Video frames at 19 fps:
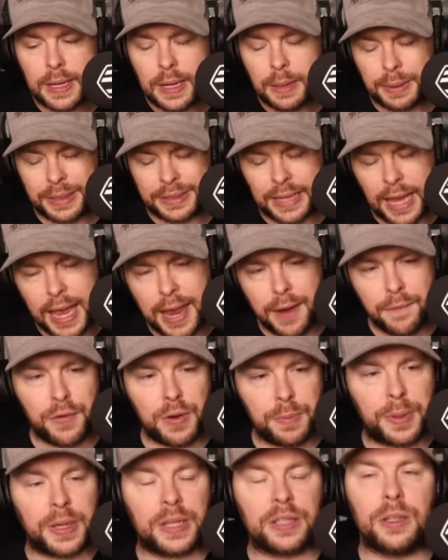but it's every
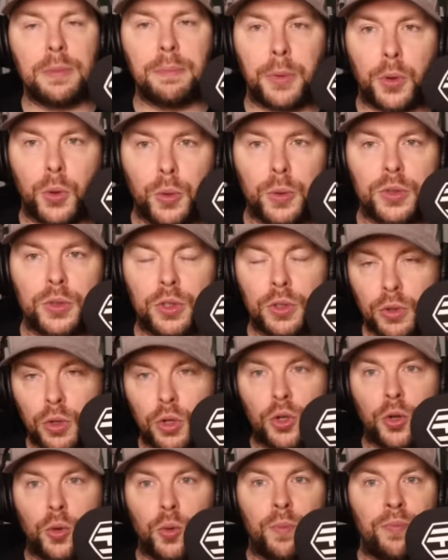bit as important to
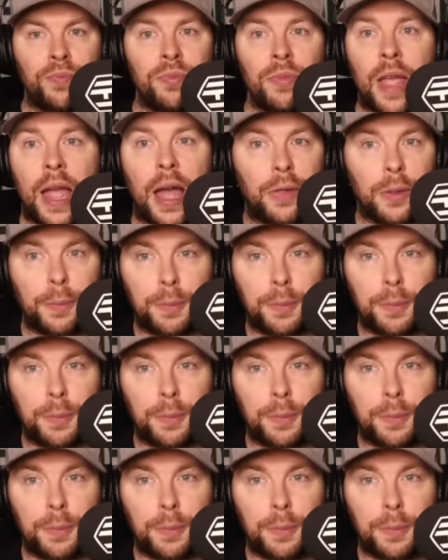look at how the